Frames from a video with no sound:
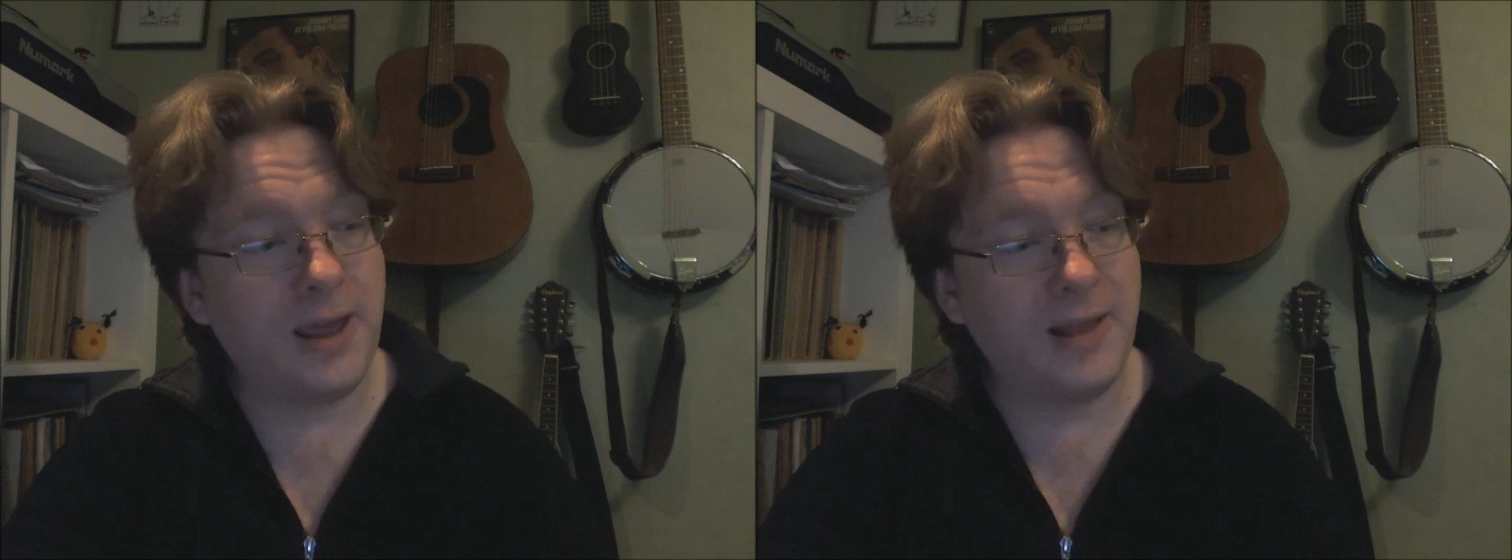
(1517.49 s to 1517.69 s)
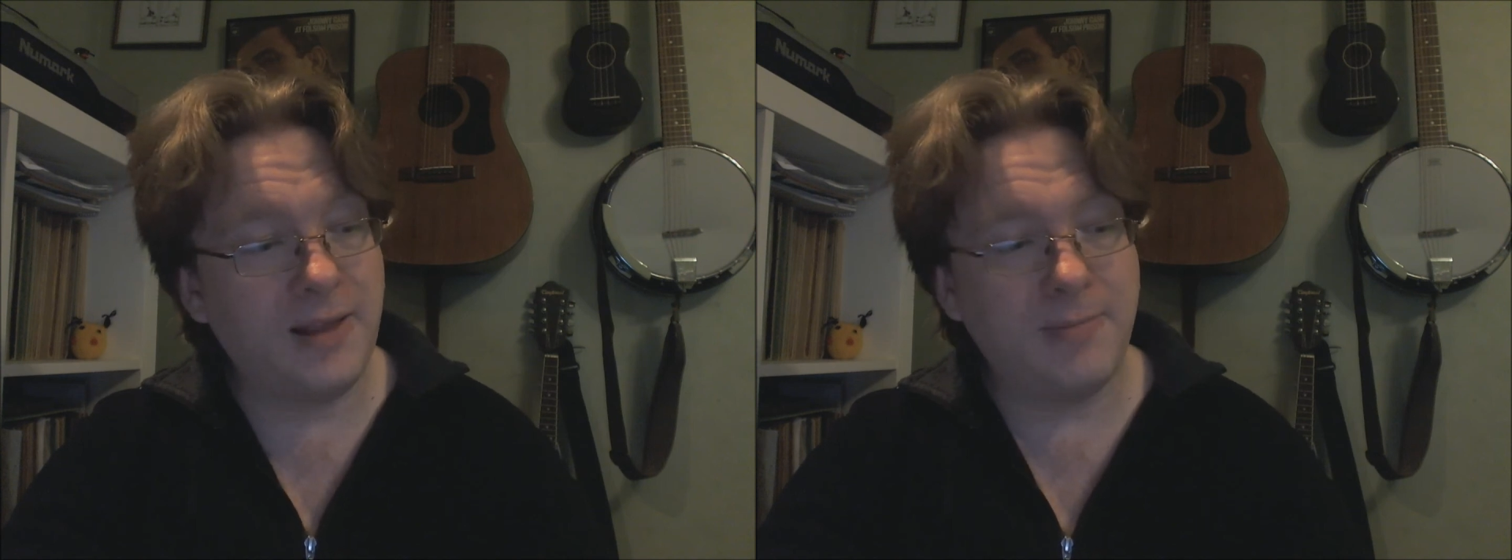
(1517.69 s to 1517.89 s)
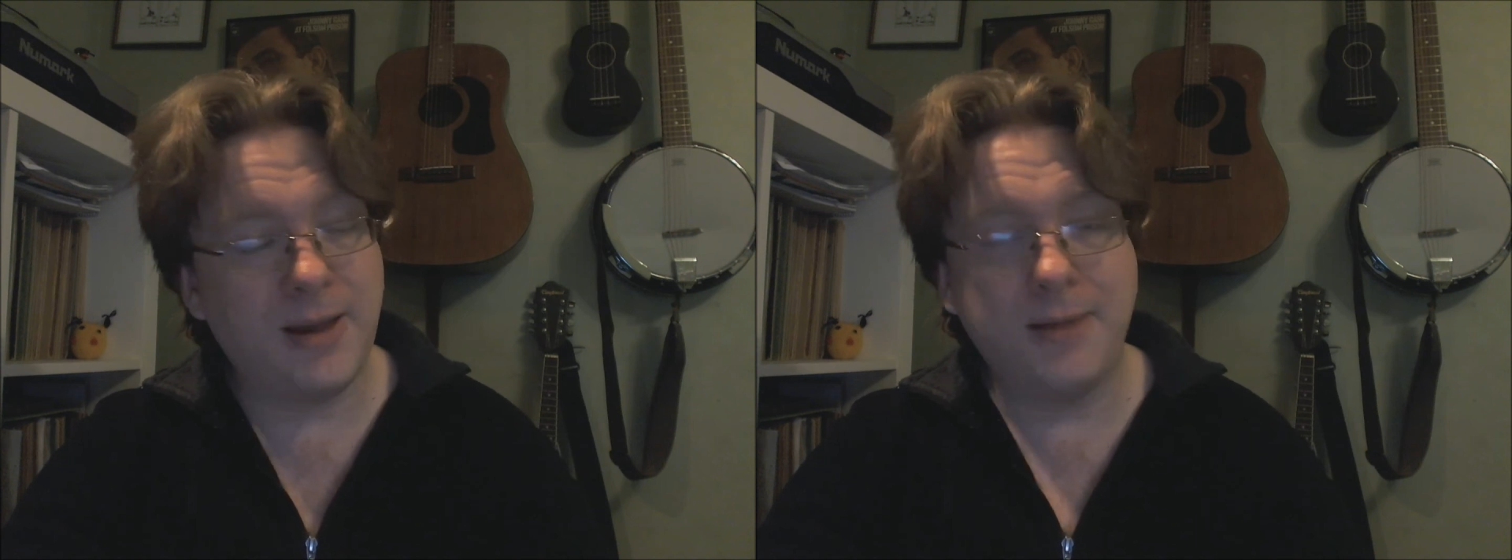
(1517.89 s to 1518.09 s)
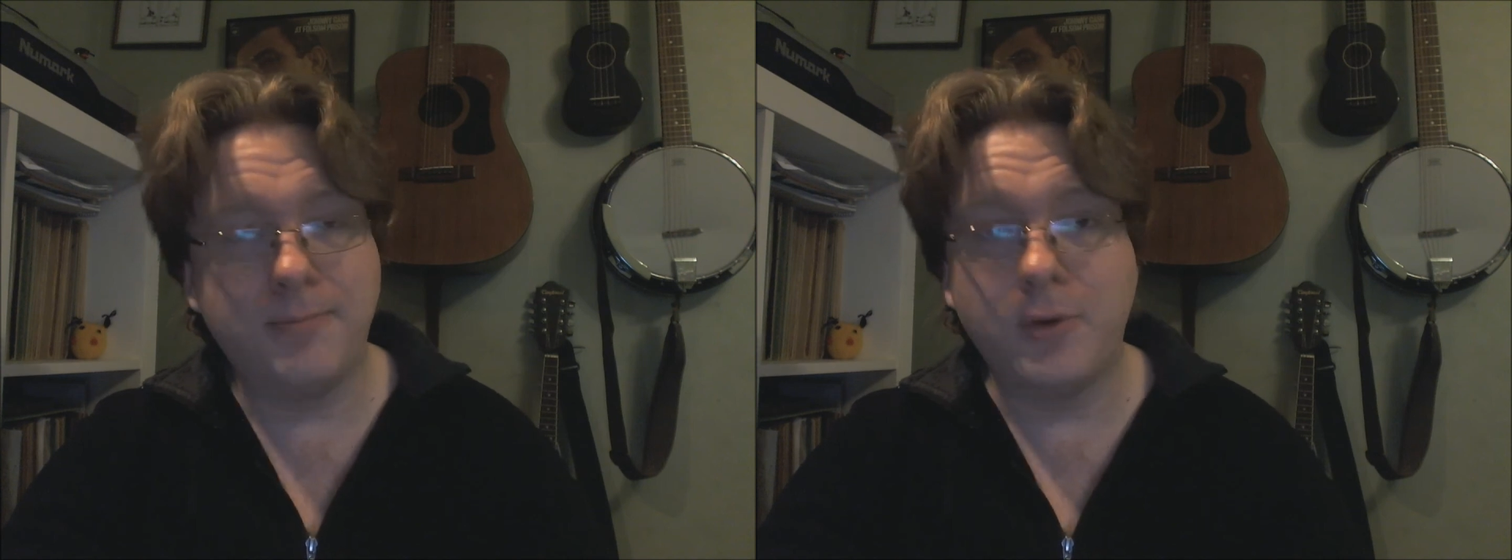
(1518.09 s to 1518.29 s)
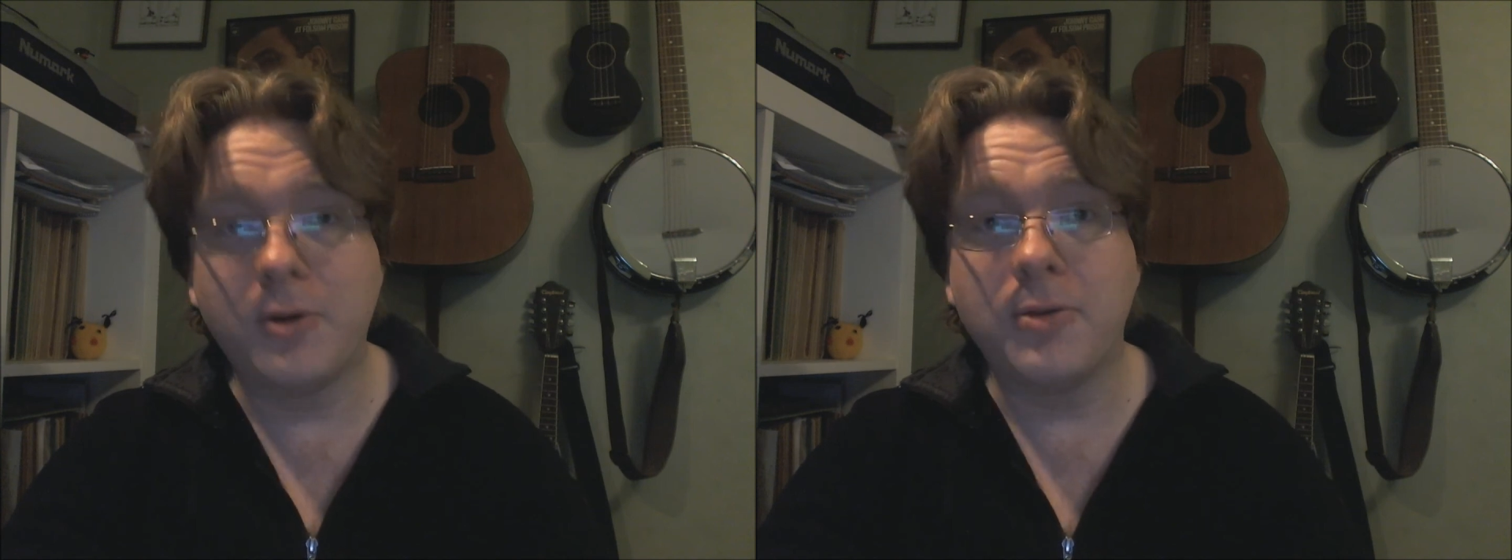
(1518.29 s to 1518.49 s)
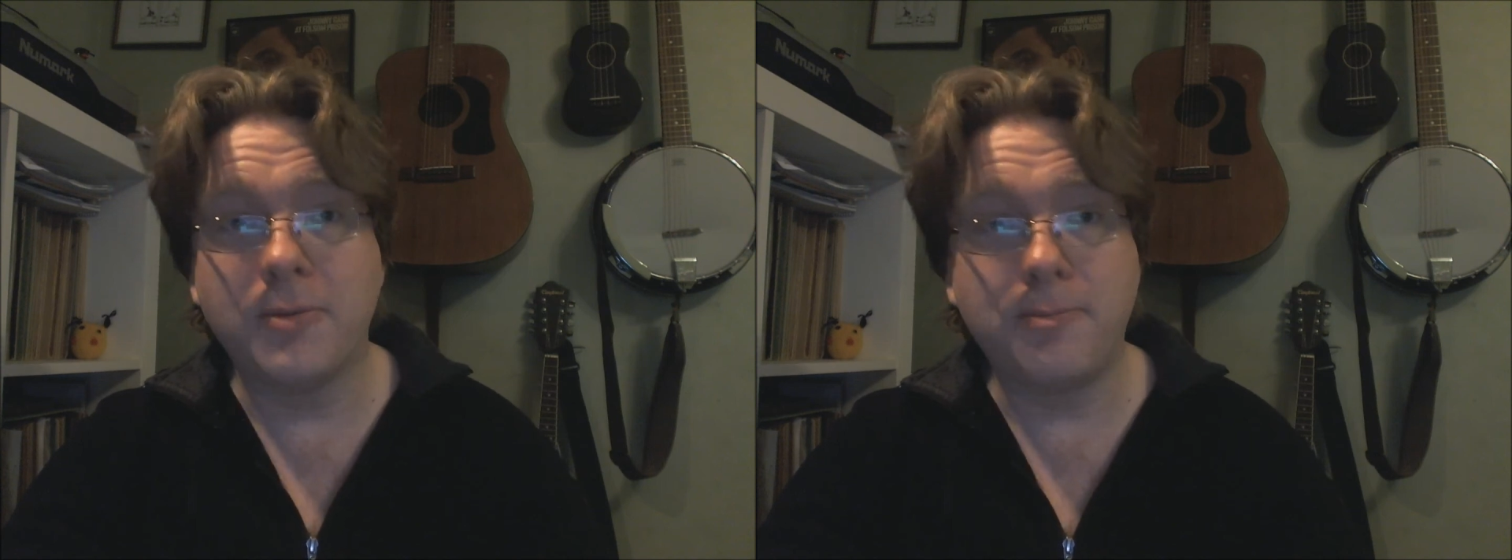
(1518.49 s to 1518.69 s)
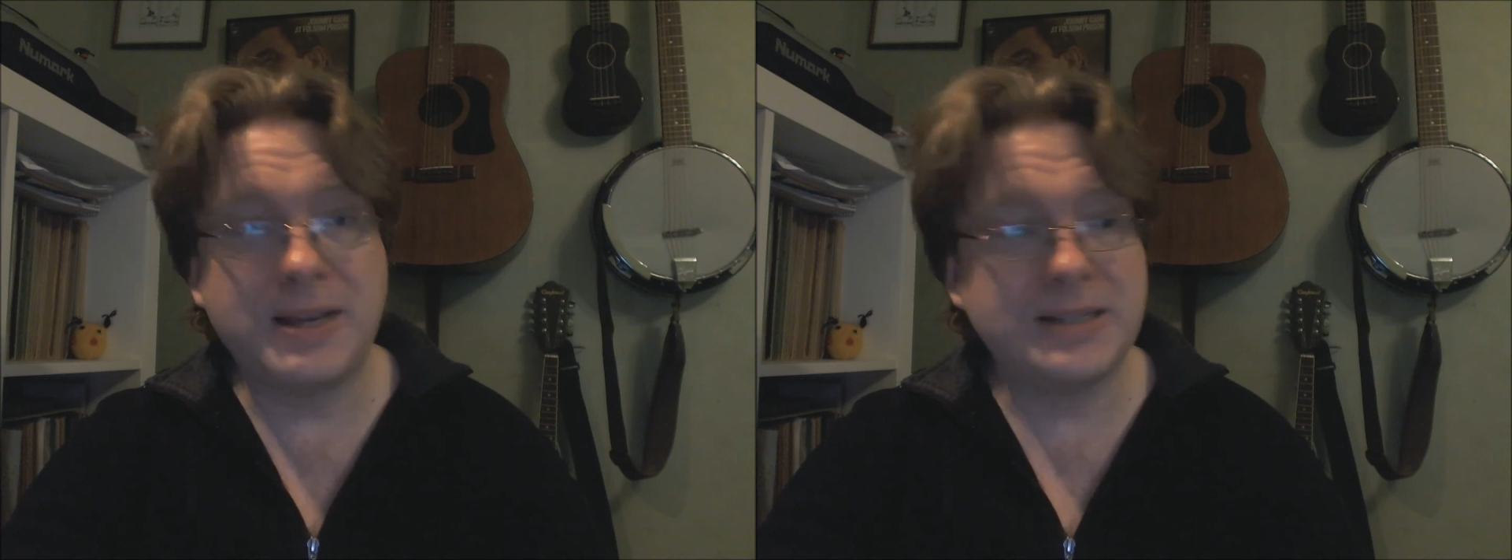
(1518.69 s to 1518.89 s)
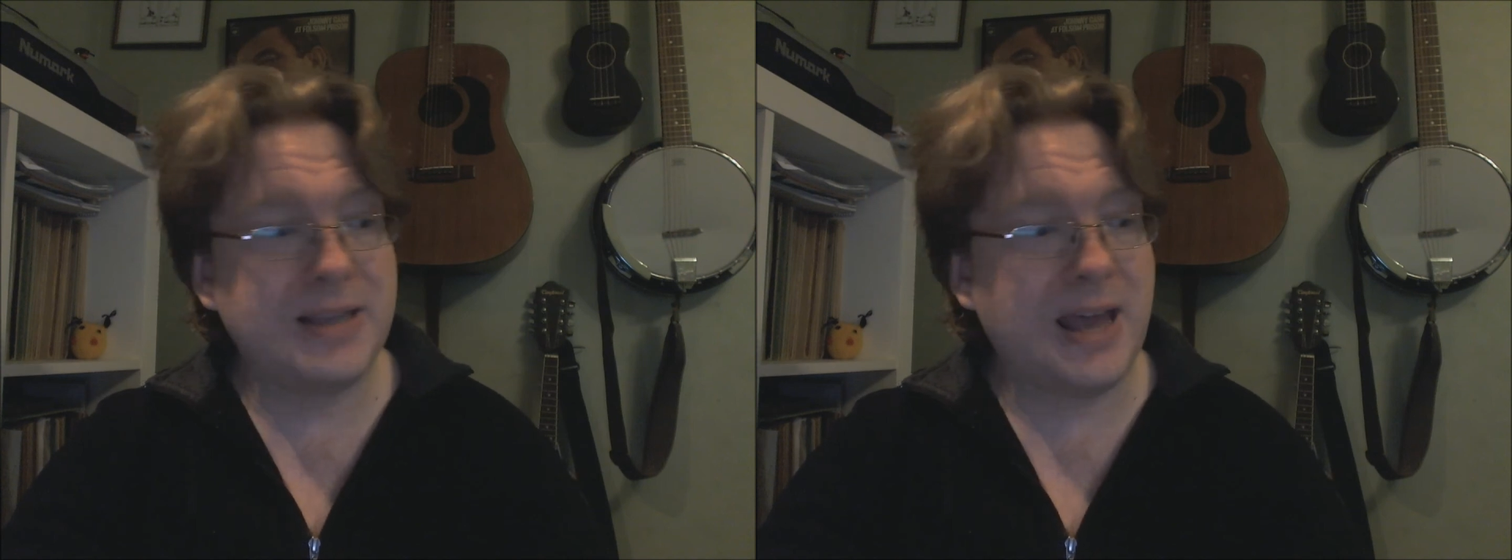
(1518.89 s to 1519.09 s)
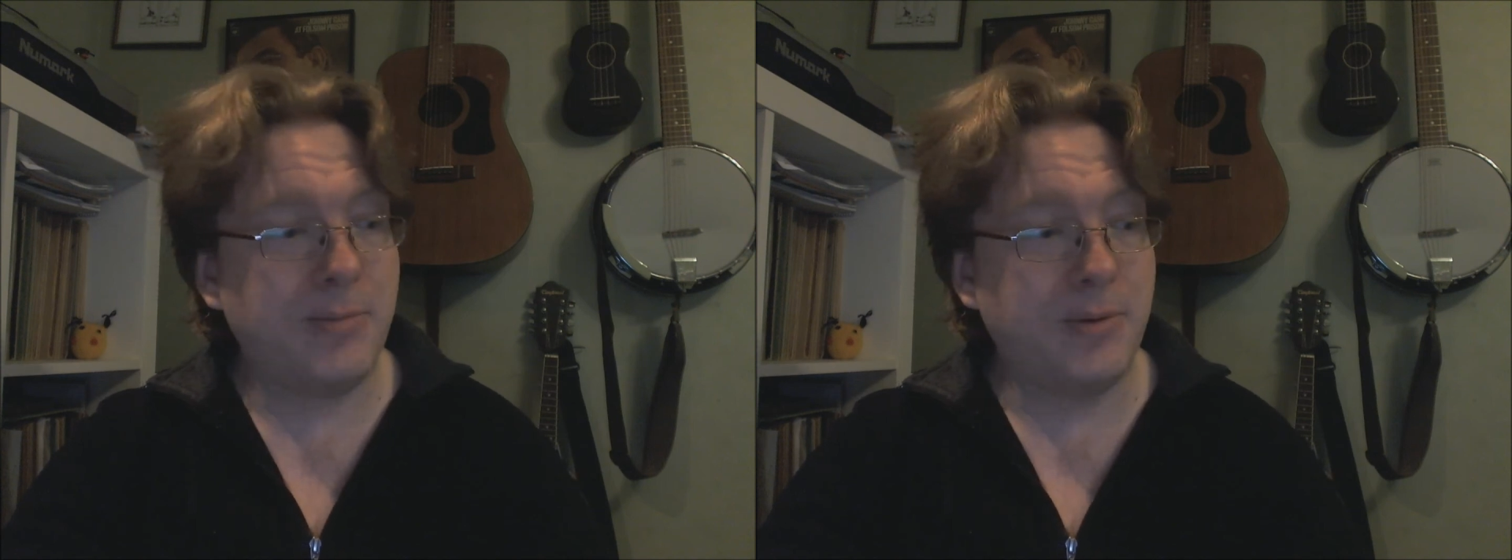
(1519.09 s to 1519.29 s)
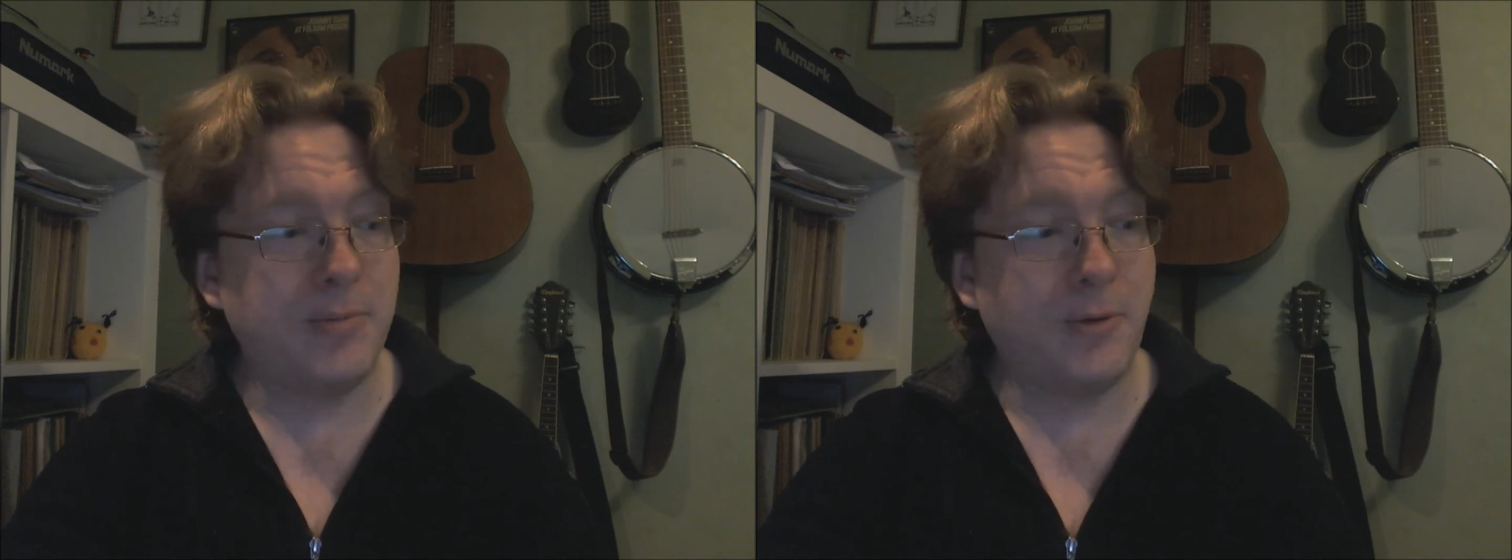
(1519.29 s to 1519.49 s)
and in my book the best album,